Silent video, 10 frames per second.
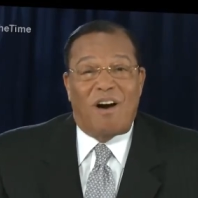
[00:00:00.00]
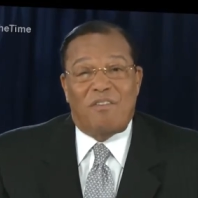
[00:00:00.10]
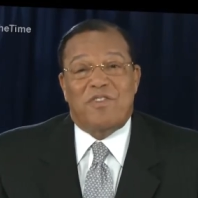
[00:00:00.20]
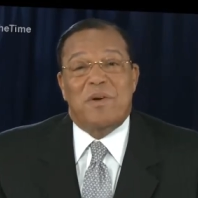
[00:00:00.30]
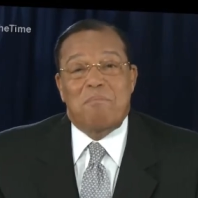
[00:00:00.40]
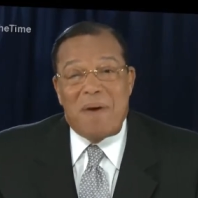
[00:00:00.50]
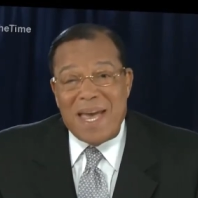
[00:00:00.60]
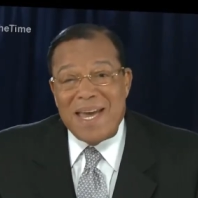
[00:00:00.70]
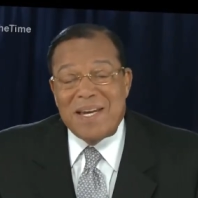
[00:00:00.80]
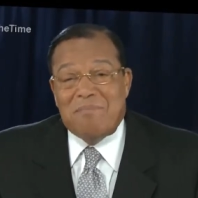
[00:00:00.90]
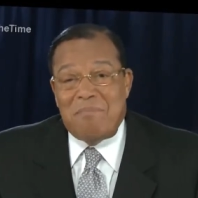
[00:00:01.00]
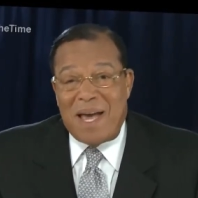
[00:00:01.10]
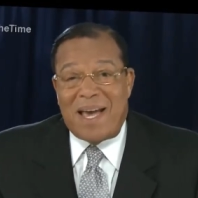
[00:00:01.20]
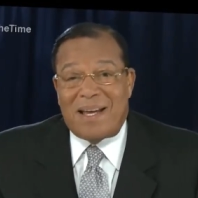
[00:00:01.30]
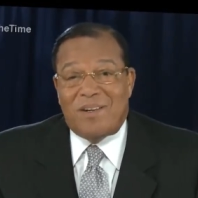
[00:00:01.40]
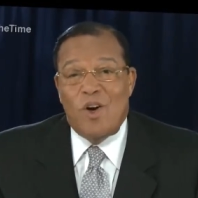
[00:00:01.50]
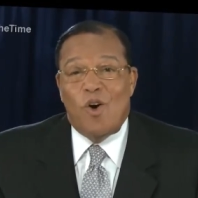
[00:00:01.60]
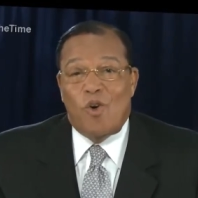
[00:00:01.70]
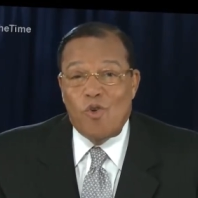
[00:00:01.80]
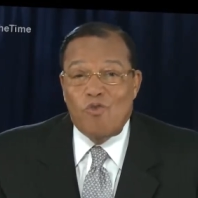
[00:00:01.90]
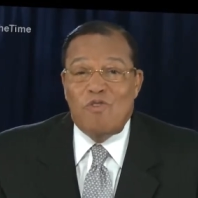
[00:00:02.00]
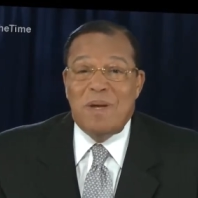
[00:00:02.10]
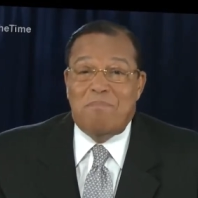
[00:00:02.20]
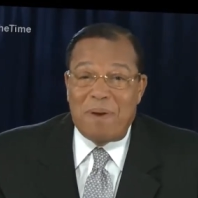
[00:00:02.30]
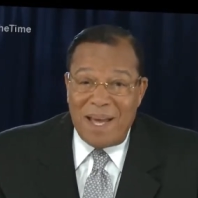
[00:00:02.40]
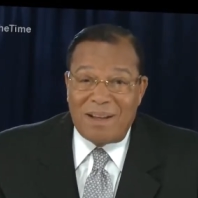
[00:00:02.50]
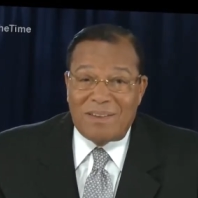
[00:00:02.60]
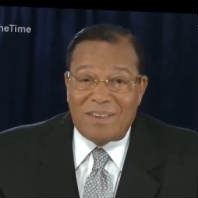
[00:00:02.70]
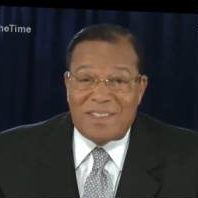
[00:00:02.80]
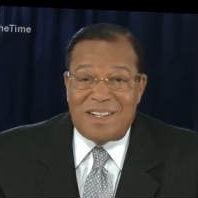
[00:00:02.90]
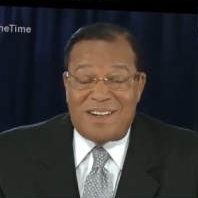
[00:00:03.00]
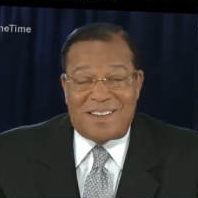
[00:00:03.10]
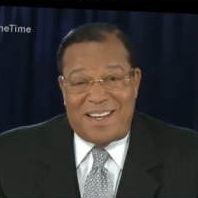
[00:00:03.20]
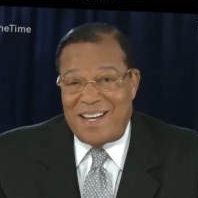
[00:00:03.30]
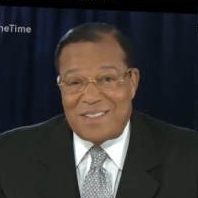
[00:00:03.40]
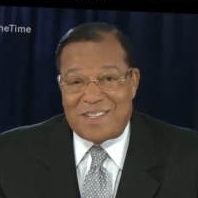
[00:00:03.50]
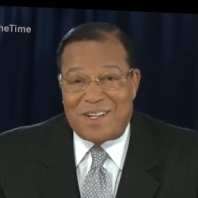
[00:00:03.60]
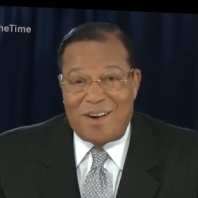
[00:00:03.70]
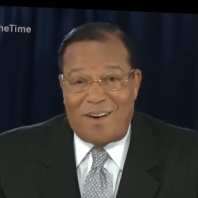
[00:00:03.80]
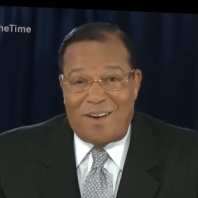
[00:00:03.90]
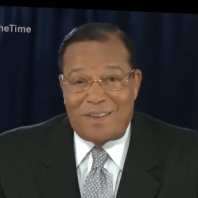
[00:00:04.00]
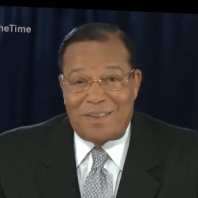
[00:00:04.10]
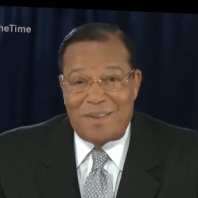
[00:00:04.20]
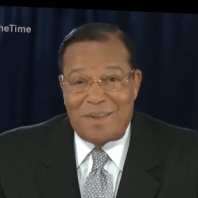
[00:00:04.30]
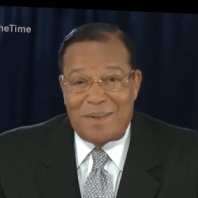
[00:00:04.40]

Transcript: of the made man who rebelled against God.